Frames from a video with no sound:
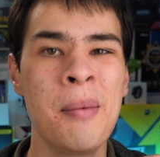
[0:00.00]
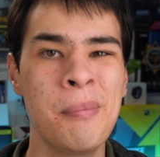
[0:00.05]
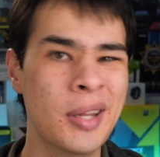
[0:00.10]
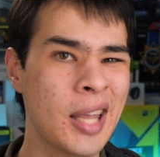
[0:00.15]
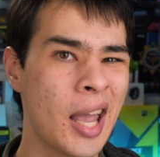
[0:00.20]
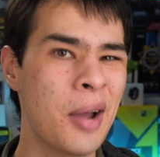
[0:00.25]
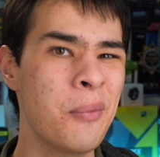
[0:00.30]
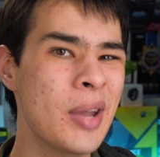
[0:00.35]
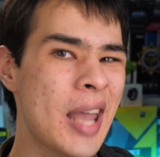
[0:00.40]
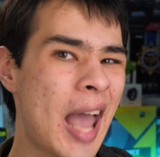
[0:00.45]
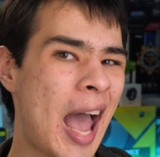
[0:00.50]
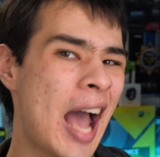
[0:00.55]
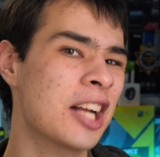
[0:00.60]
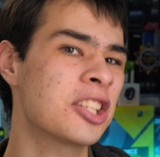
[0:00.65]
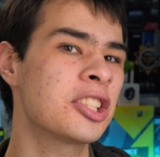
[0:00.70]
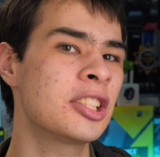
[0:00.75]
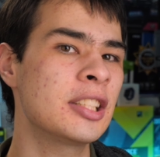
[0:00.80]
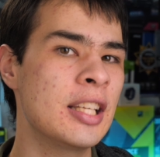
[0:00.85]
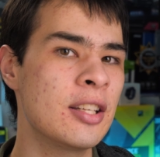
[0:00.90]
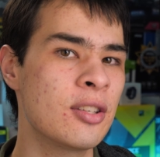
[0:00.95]
but can we
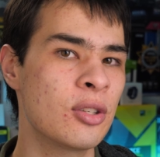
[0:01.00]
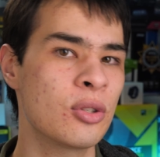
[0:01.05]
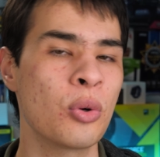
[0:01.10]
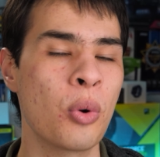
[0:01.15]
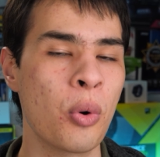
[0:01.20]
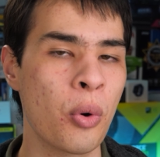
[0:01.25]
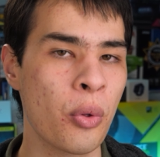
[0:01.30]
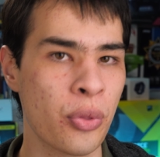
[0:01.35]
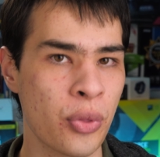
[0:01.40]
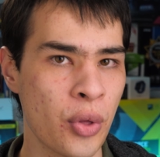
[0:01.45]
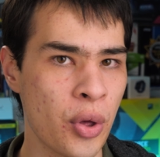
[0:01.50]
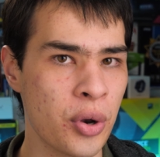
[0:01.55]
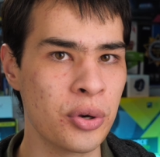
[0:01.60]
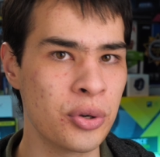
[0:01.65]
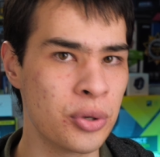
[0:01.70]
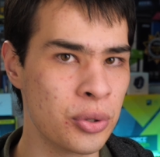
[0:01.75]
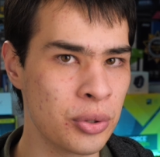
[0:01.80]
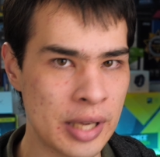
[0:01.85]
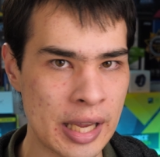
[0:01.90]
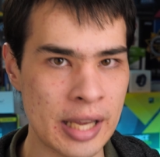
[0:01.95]
actually store
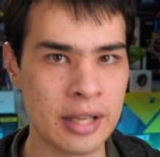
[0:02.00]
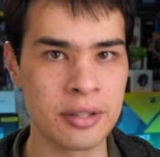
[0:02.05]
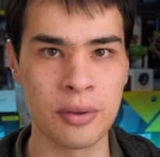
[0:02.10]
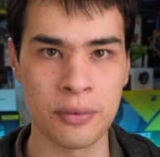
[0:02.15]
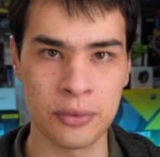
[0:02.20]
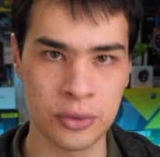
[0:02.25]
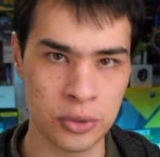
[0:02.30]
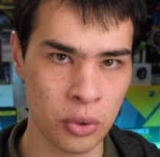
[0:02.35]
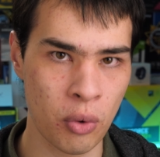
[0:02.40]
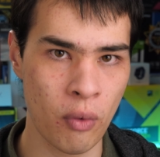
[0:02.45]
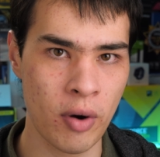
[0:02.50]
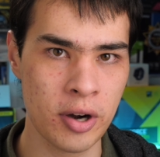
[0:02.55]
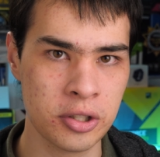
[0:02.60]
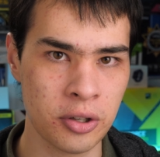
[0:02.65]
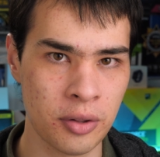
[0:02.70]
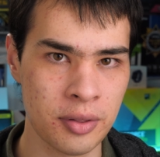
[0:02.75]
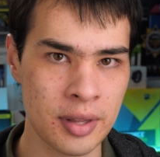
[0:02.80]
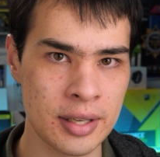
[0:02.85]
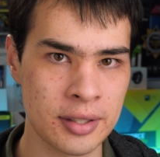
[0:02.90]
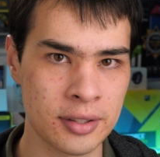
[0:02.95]
32 gigs of storage
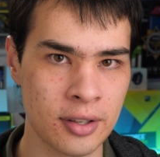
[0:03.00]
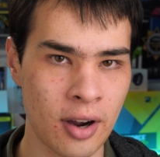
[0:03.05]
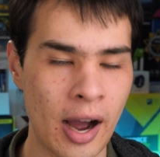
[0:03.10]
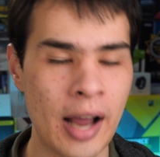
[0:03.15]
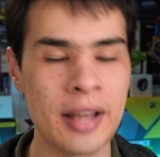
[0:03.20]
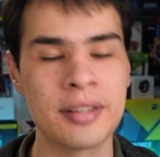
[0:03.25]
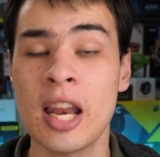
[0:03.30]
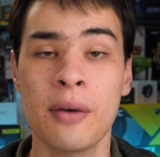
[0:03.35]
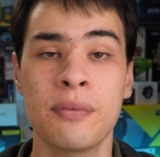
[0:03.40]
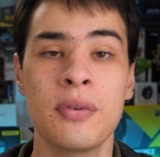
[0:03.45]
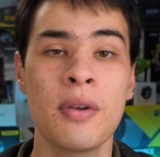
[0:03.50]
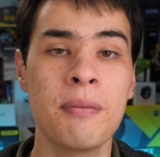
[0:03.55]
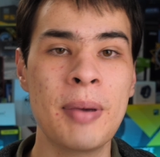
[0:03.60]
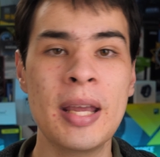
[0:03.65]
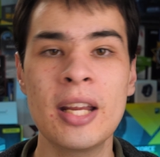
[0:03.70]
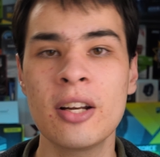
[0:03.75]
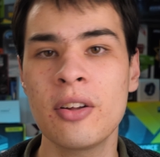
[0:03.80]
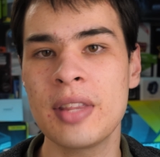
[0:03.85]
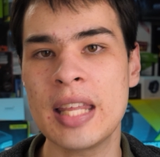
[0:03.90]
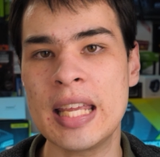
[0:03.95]
on these guys? Now, if you've
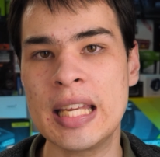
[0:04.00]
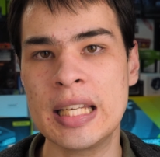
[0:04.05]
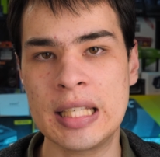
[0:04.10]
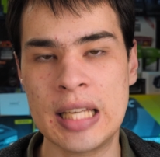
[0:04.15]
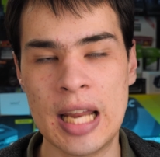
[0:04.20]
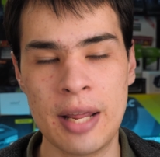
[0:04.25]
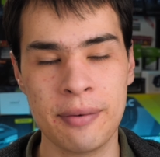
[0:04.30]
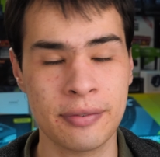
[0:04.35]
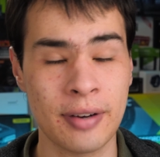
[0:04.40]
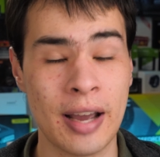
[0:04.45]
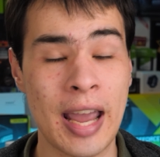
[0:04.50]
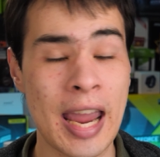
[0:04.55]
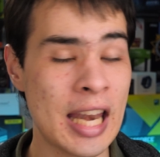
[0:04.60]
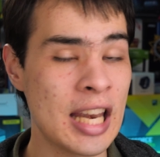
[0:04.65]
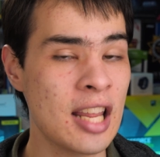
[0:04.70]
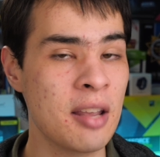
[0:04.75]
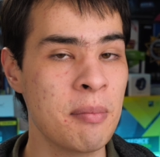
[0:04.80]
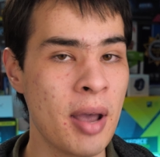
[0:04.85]
been on the internet for any